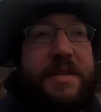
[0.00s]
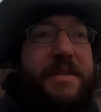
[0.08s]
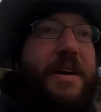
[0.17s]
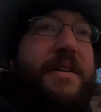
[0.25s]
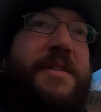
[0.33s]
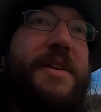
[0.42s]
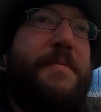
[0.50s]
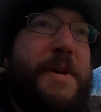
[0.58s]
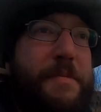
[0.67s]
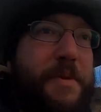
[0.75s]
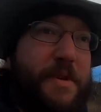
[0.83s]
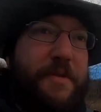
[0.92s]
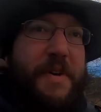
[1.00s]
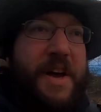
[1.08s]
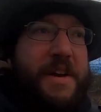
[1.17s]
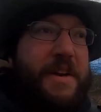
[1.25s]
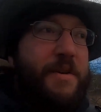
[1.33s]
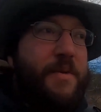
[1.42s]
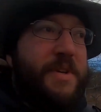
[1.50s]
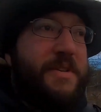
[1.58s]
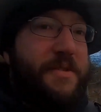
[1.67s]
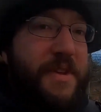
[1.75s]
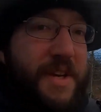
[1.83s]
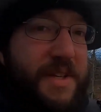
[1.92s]
So some people are finding
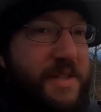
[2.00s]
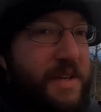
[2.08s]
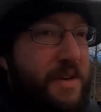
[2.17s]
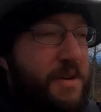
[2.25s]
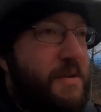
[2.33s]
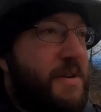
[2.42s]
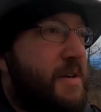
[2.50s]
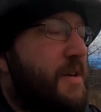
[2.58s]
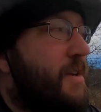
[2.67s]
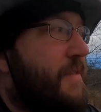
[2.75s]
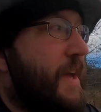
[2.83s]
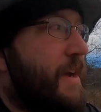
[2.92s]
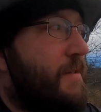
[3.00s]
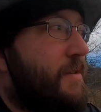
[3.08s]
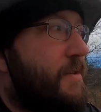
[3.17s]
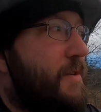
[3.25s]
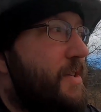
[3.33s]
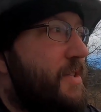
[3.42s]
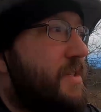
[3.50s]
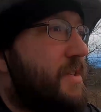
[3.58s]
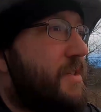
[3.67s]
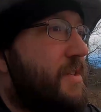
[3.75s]
winter things to do in the outdoors.